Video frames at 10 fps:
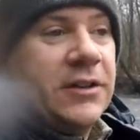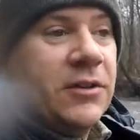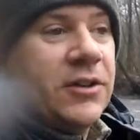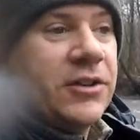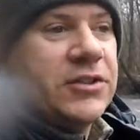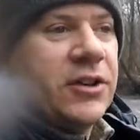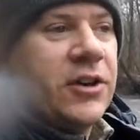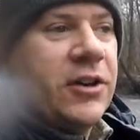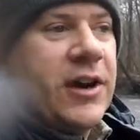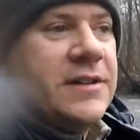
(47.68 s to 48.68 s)
Going a little
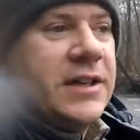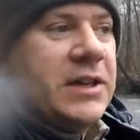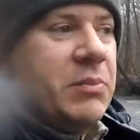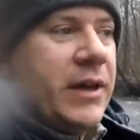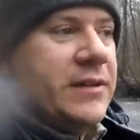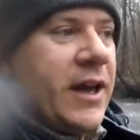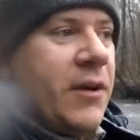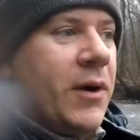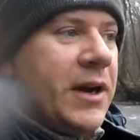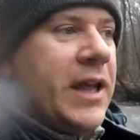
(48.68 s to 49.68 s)
stir crazy, but
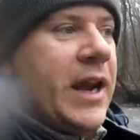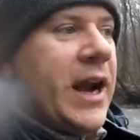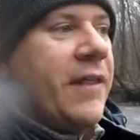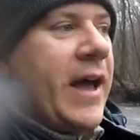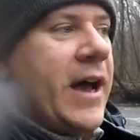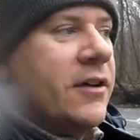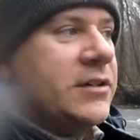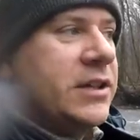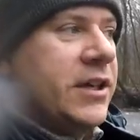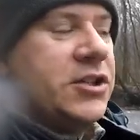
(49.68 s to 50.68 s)
I uh, wanted to get out of the
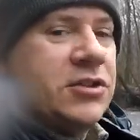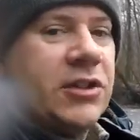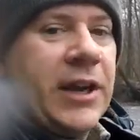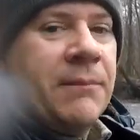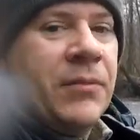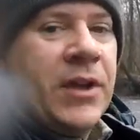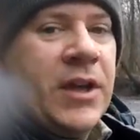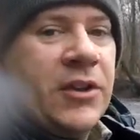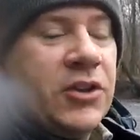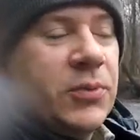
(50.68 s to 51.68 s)
house, hit a stream.
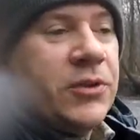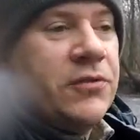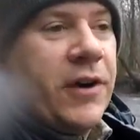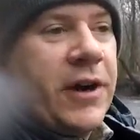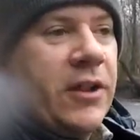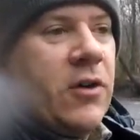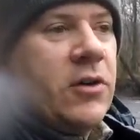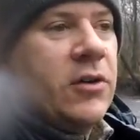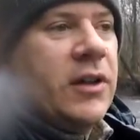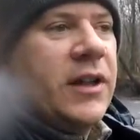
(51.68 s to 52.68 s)
This one's very
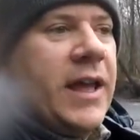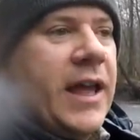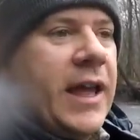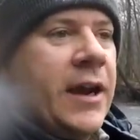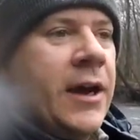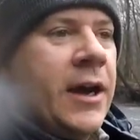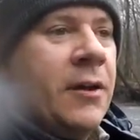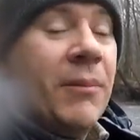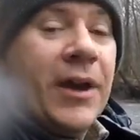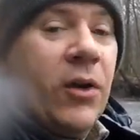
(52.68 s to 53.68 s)
local. And
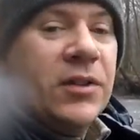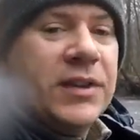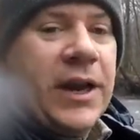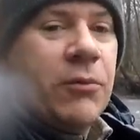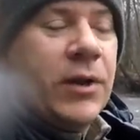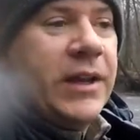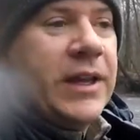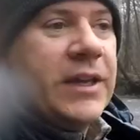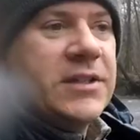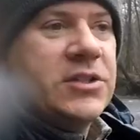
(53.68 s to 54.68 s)
uh, my goal today
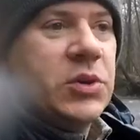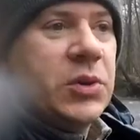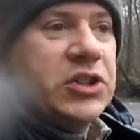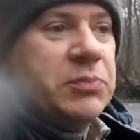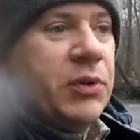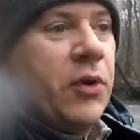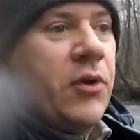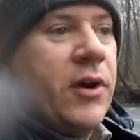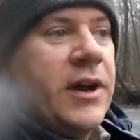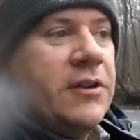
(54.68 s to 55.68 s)
really is to
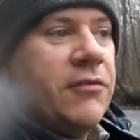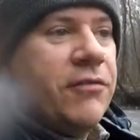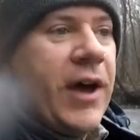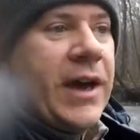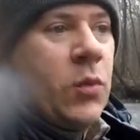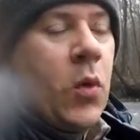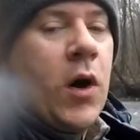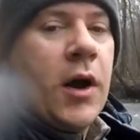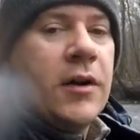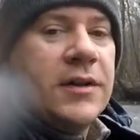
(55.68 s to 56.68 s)
explore and to find
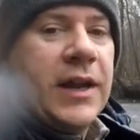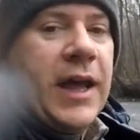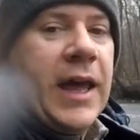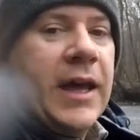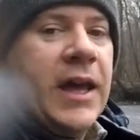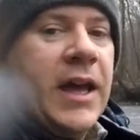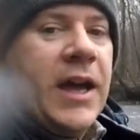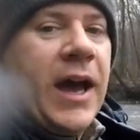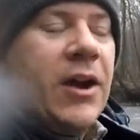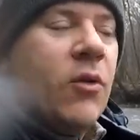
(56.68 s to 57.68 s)
water today.
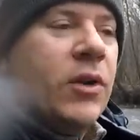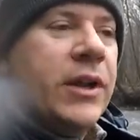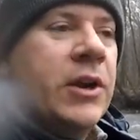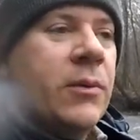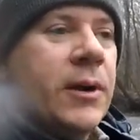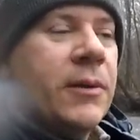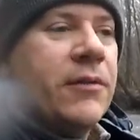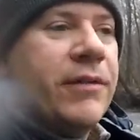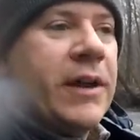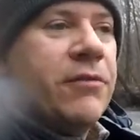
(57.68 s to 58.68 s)
I don't really know what I'm going
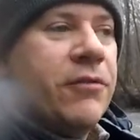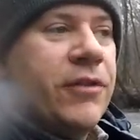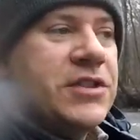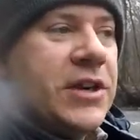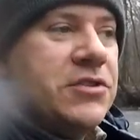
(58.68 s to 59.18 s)
to find for fish.